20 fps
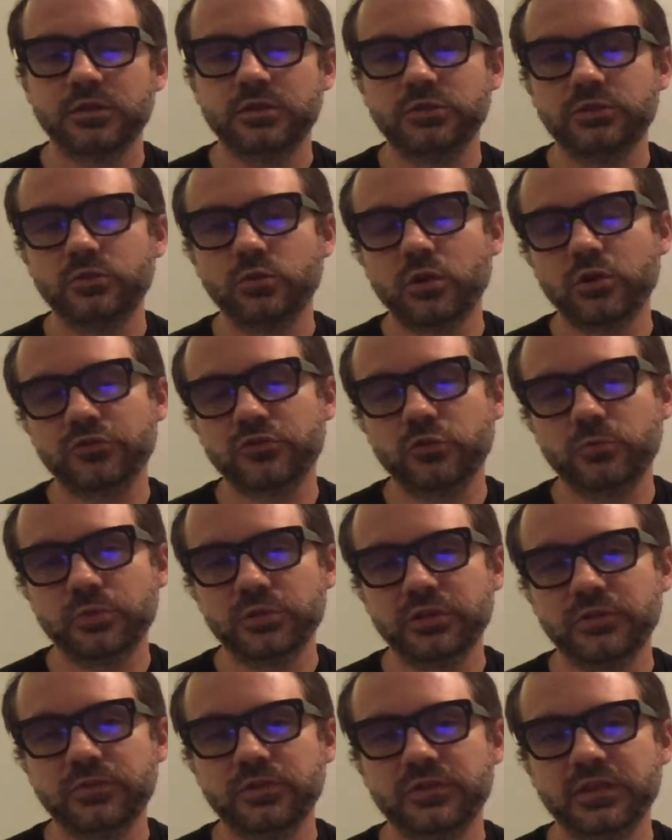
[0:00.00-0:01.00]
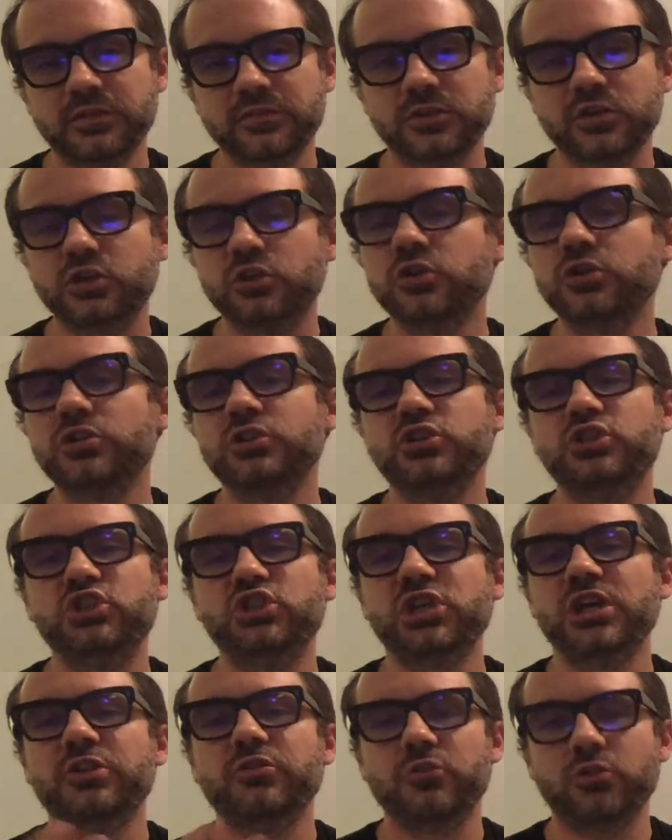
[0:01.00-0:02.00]
you also believe that that's a good
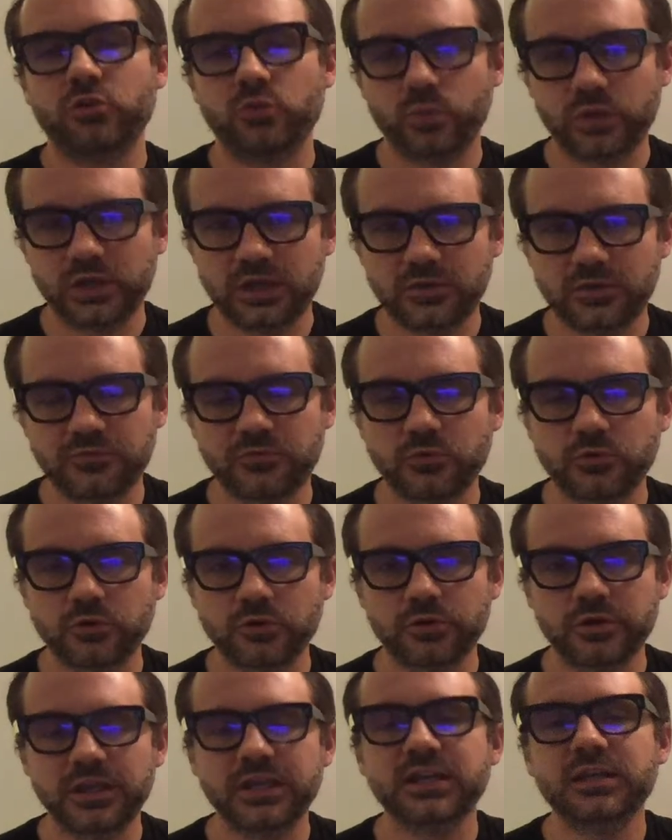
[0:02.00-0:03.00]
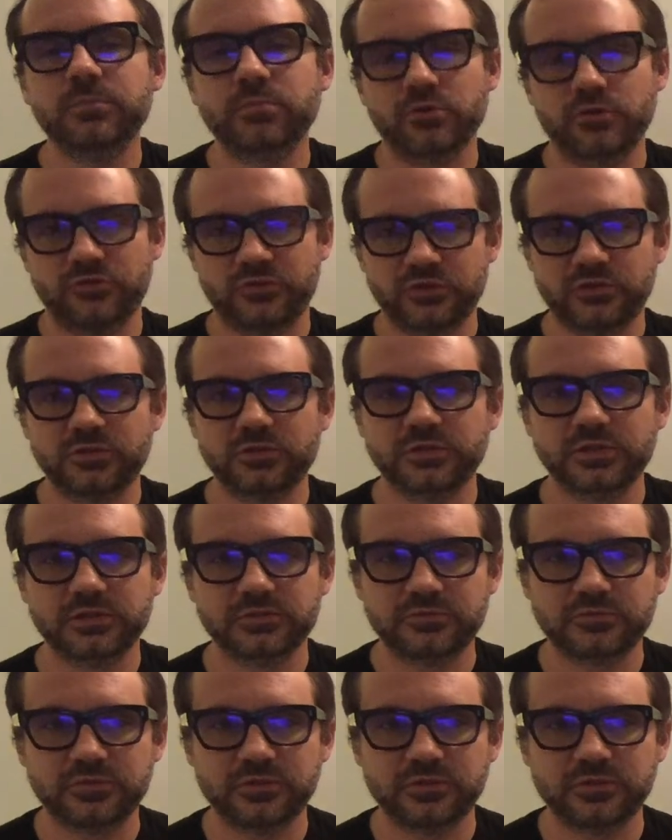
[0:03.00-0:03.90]
general way for any person to live.